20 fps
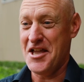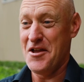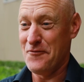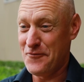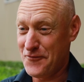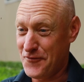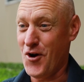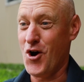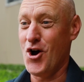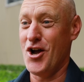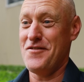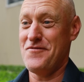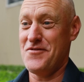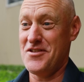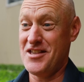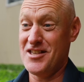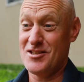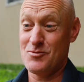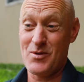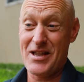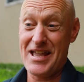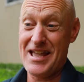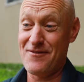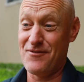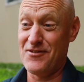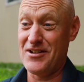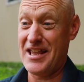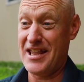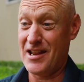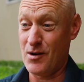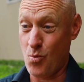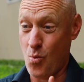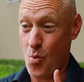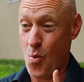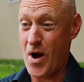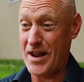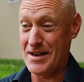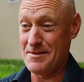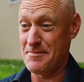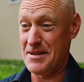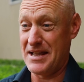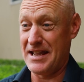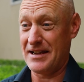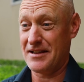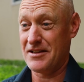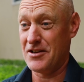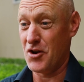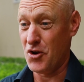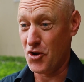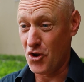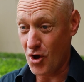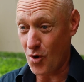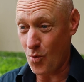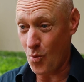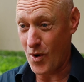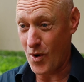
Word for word: In five years, we haven't had one back, not